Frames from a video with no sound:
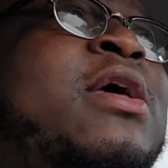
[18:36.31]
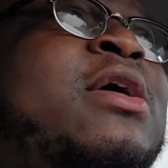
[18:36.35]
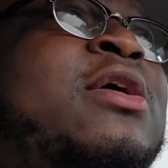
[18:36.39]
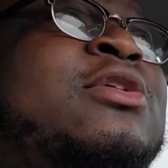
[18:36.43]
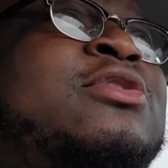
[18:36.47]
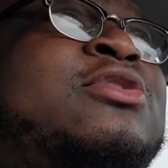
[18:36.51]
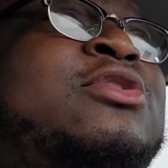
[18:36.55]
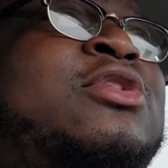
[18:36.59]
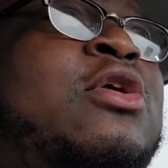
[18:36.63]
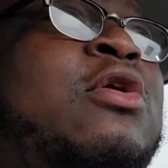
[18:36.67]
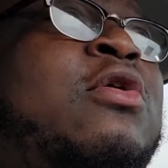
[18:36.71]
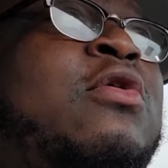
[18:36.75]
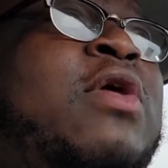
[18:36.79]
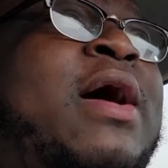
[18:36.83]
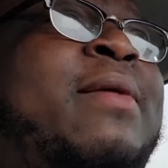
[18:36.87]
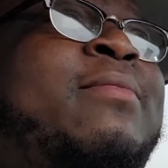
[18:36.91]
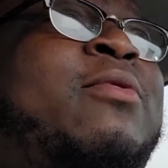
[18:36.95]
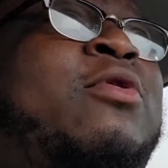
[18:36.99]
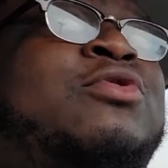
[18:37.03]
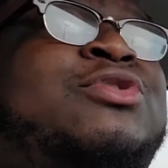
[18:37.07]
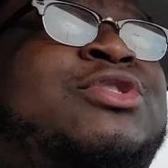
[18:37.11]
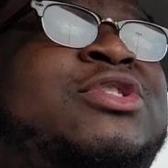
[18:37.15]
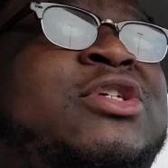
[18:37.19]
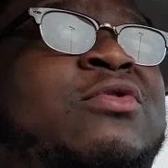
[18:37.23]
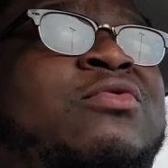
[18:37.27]
So I'm
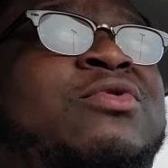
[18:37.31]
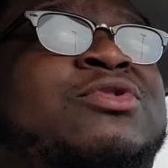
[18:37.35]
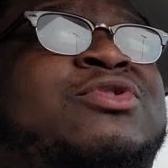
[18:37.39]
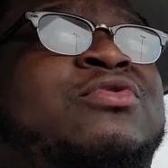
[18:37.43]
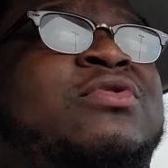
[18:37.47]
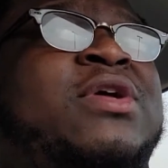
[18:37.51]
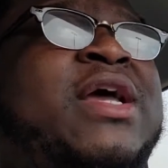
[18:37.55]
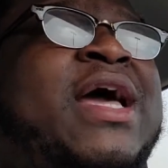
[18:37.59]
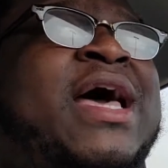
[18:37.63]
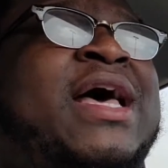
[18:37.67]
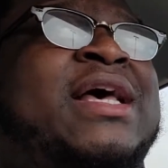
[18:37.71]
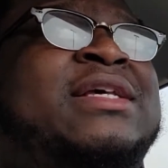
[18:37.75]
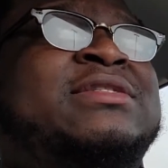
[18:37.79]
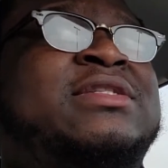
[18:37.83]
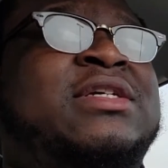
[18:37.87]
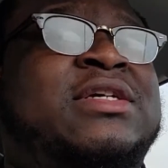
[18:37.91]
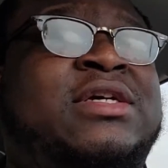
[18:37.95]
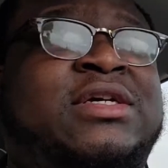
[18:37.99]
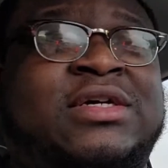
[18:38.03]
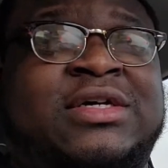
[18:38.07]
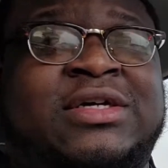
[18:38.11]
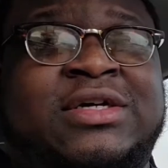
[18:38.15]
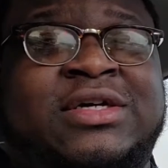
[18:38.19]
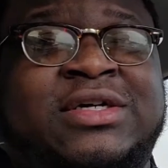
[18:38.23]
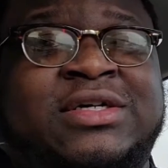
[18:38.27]
going to share with you guys the
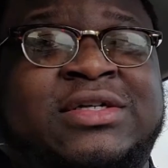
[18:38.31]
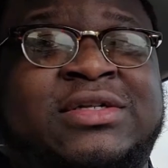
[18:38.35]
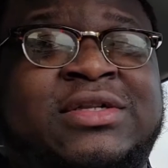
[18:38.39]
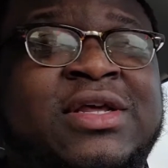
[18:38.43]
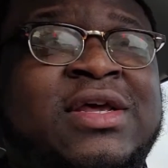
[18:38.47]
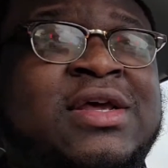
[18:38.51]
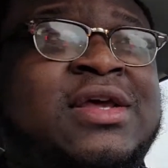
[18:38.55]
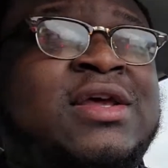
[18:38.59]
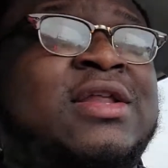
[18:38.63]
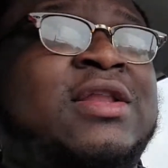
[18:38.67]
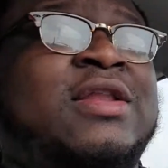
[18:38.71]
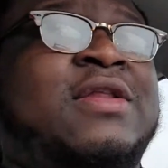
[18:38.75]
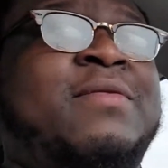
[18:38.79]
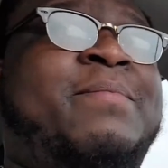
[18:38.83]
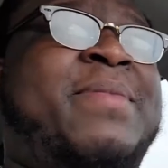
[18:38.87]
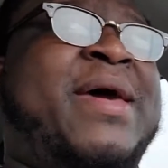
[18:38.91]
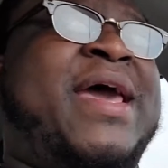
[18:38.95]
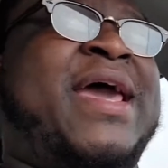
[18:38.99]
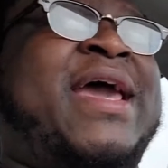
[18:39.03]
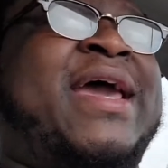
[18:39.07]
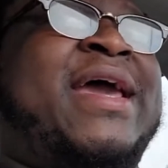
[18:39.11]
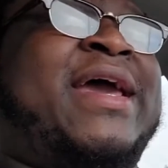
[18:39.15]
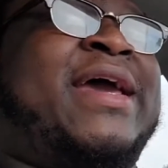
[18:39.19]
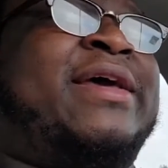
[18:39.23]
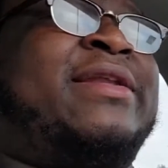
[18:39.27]
good, the
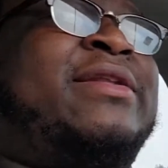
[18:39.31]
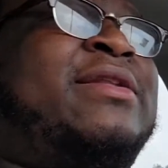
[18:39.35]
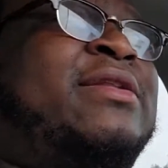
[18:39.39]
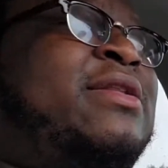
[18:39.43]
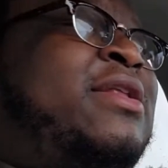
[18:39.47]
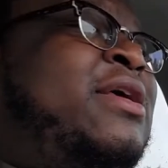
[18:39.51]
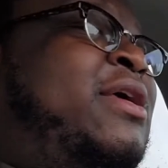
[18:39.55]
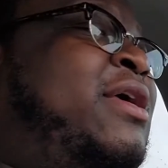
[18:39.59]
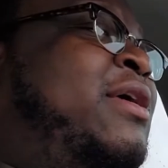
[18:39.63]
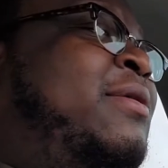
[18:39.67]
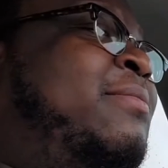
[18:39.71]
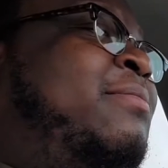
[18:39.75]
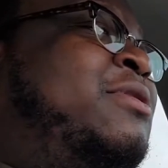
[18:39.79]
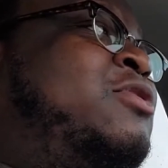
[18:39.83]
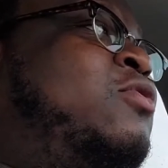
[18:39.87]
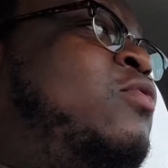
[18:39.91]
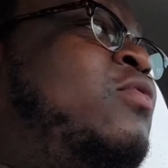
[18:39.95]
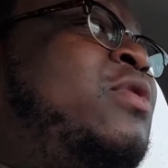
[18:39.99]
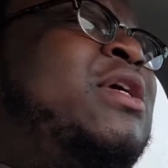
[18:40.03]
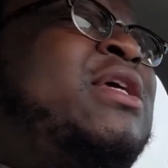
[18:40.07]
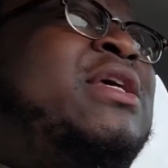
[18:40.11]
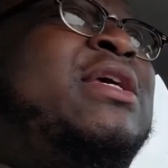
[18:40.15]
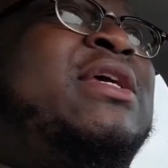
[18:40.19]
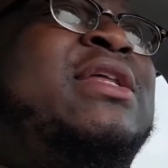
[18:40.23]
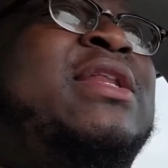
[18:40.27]
bad, the
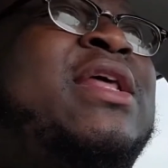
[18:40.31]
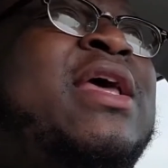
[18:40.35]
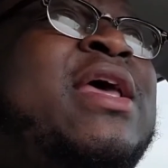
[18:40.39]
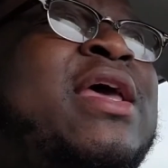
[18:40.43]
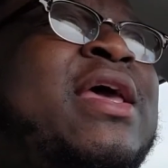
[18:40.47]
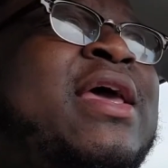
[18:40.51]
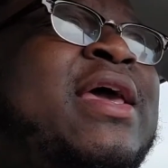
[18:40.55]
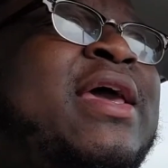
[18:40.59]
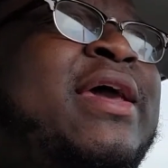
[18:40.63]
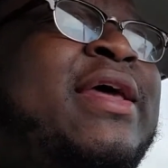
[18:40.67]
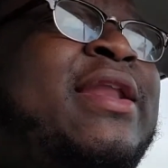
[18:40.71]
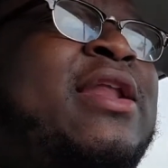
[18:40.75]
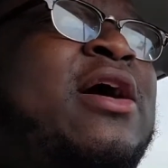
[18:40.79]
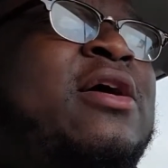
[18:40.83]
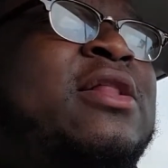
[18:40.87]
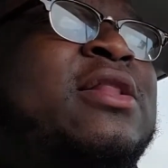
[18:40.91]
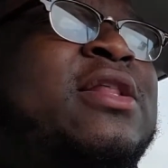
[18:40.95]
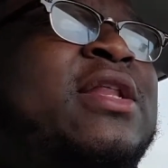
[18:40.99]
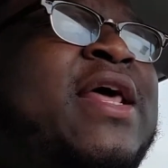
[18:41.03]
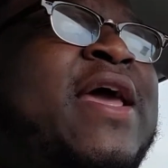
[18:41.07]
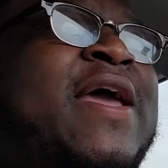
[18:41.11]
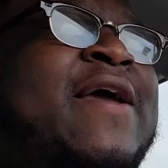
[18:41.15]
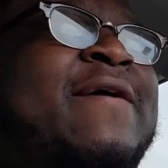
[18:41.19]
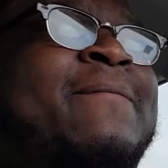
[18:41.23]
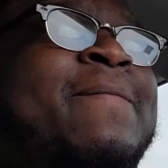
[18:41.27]
in-between, and all
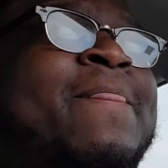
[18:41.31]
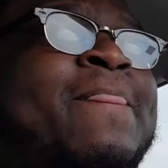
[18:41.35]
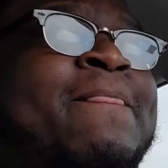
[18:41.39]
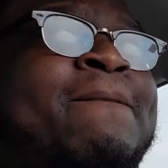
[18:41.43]
of that.